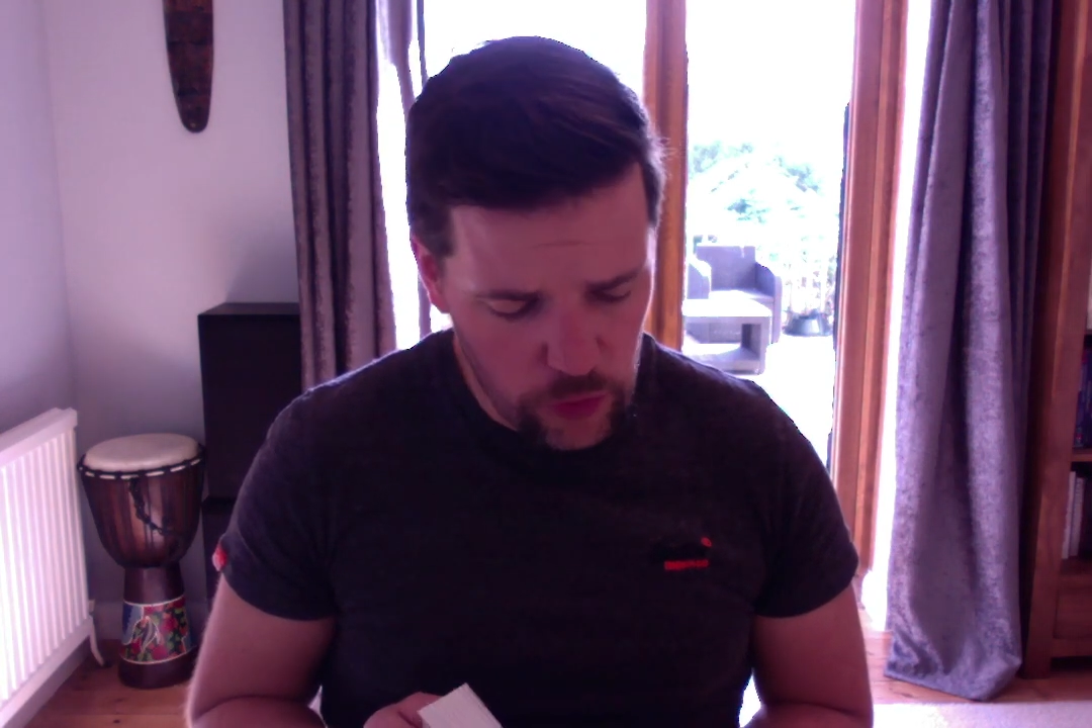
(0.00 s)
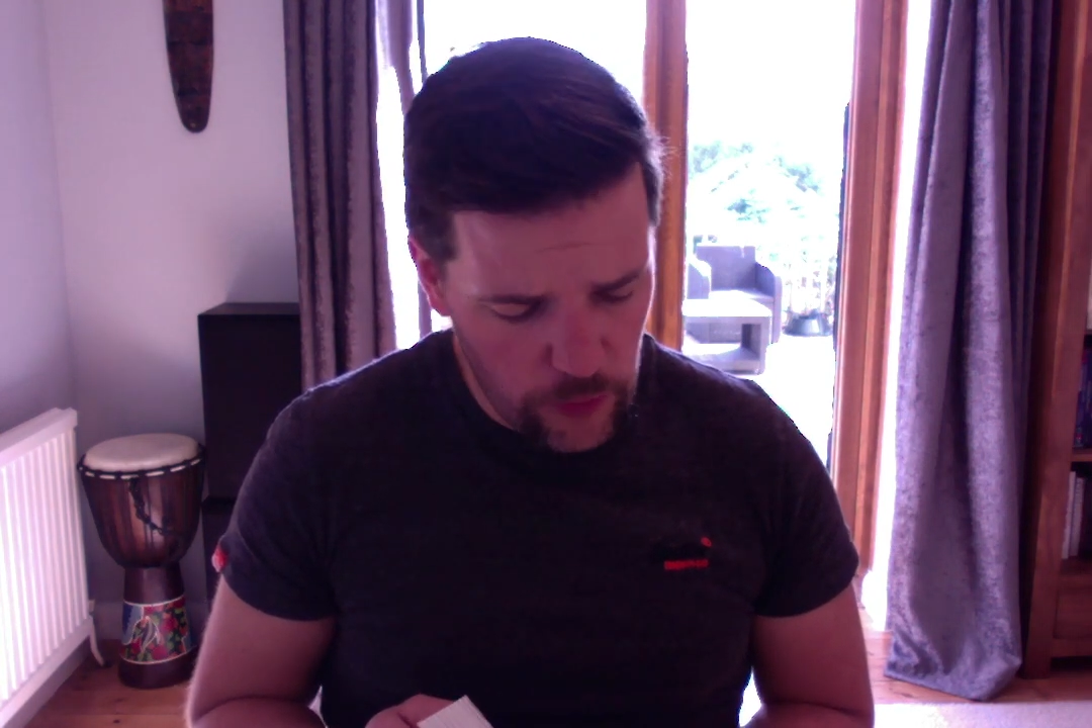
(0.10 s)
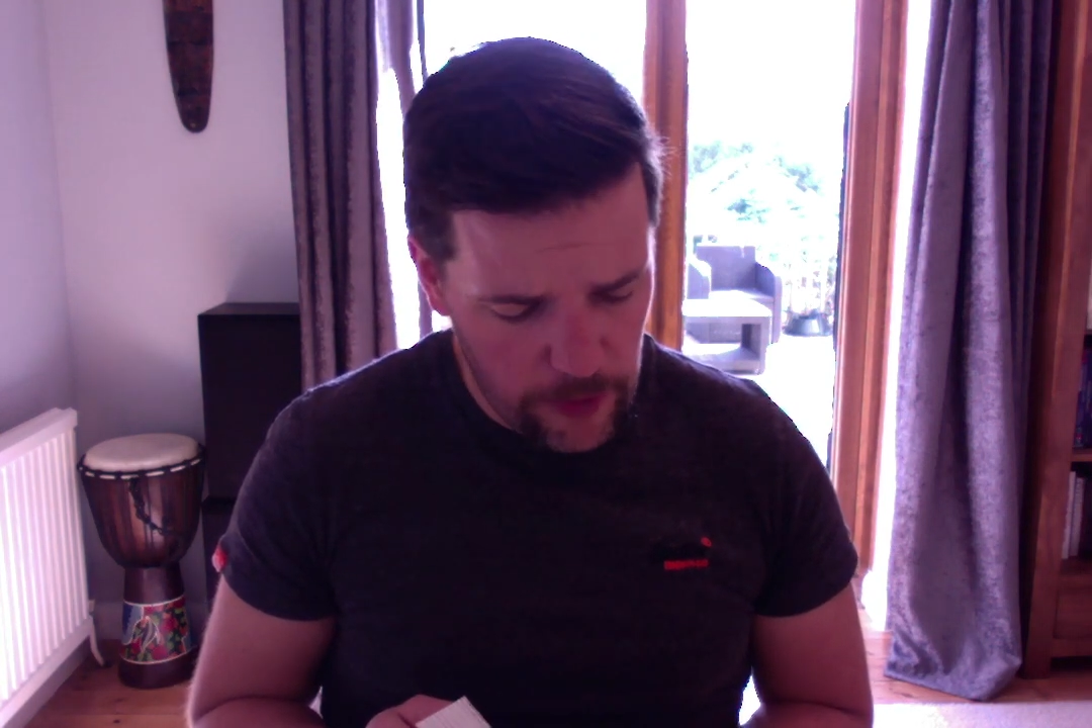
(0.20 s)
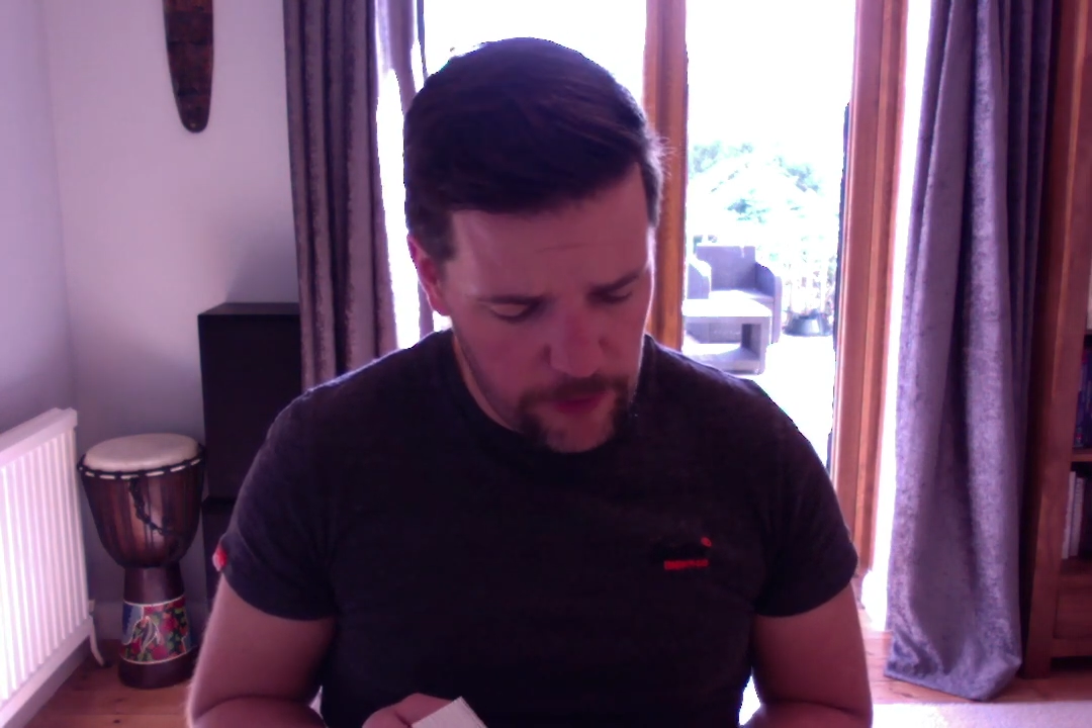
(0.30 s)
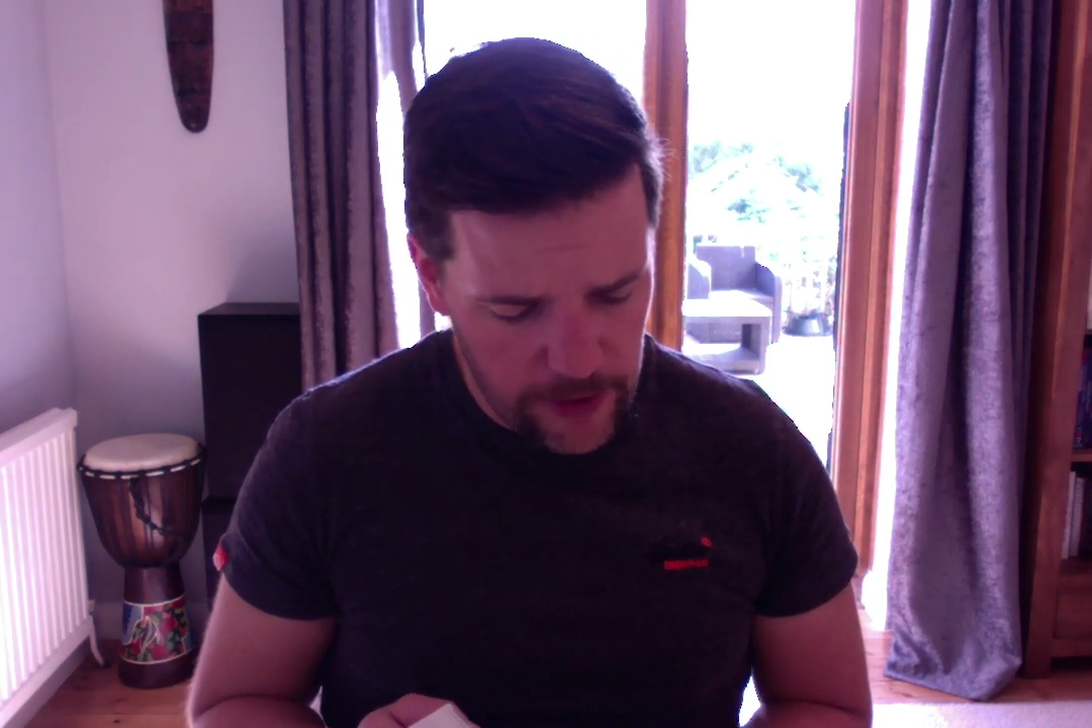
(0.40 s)

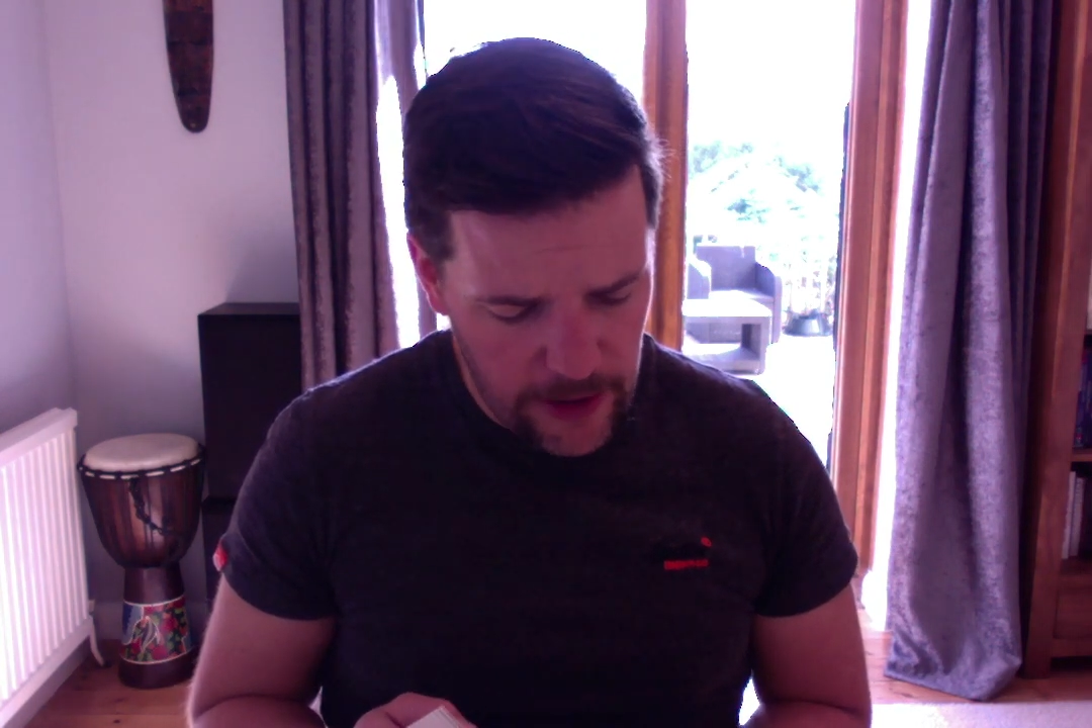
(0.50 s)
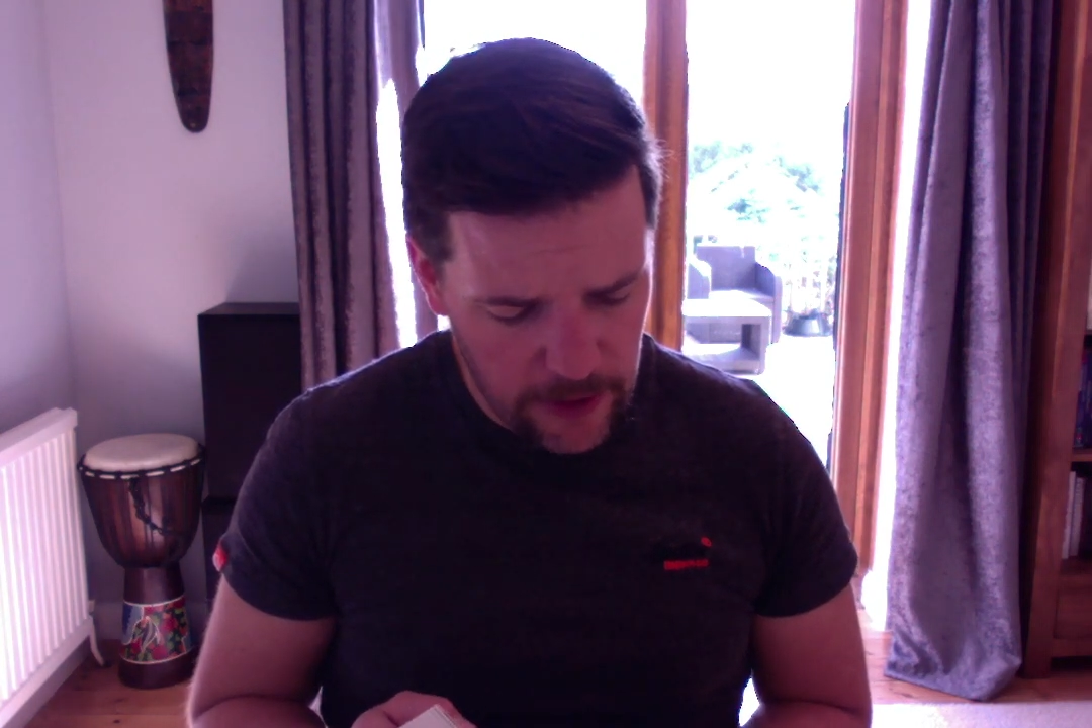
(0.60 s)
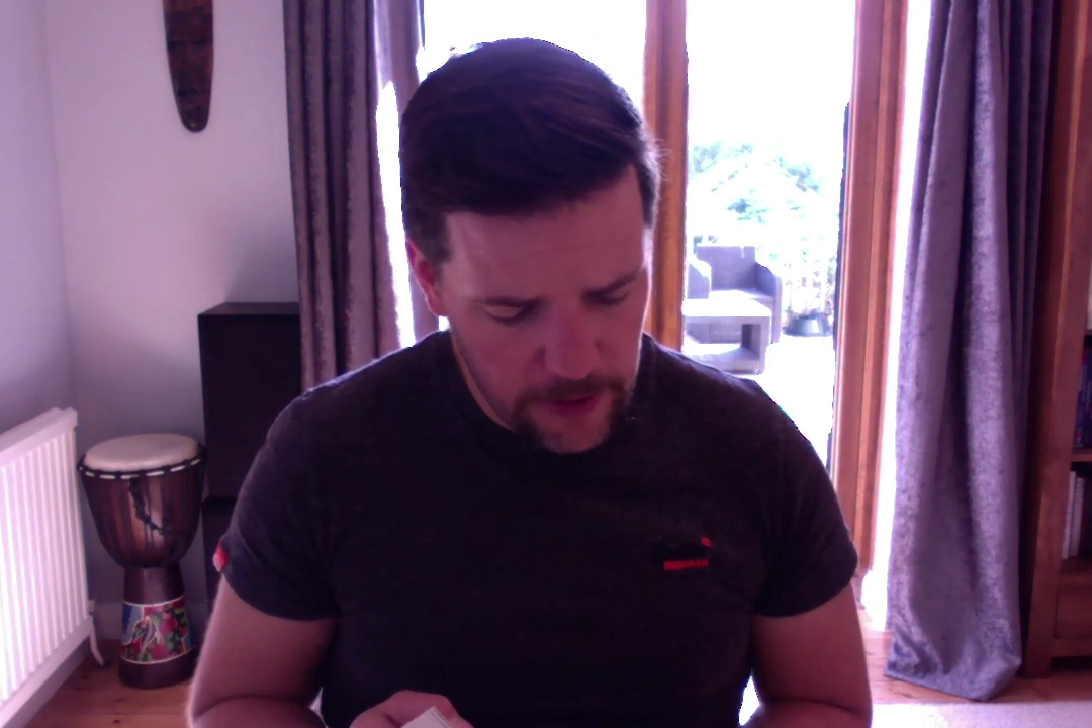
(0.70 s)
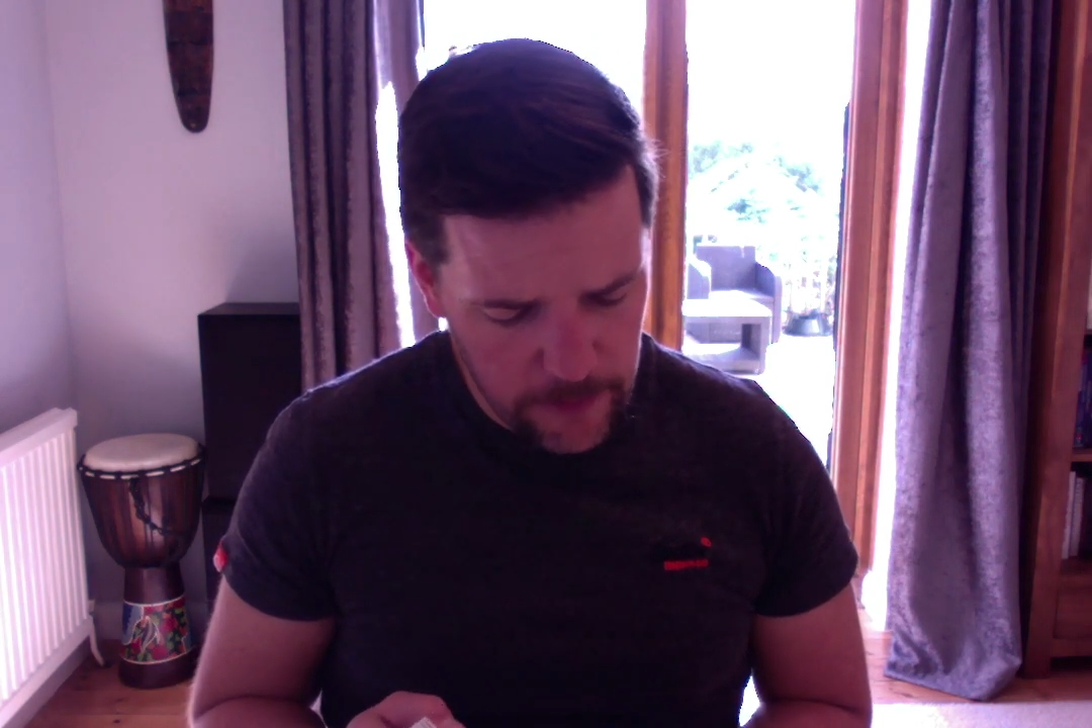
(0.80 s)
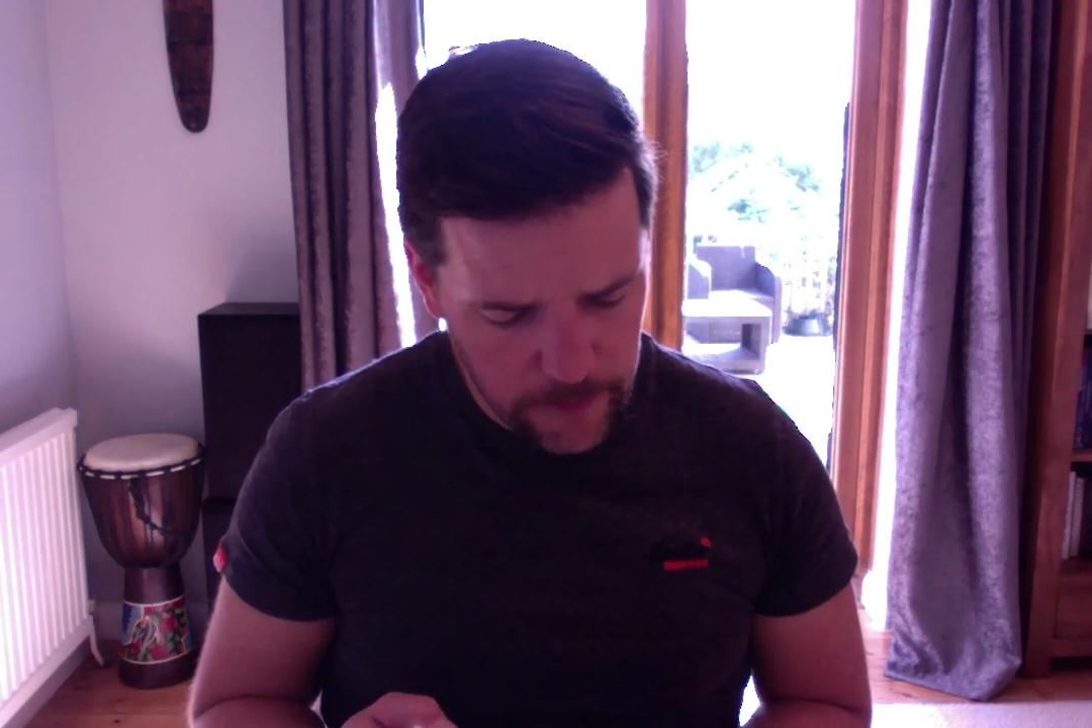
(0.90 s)
around my neck.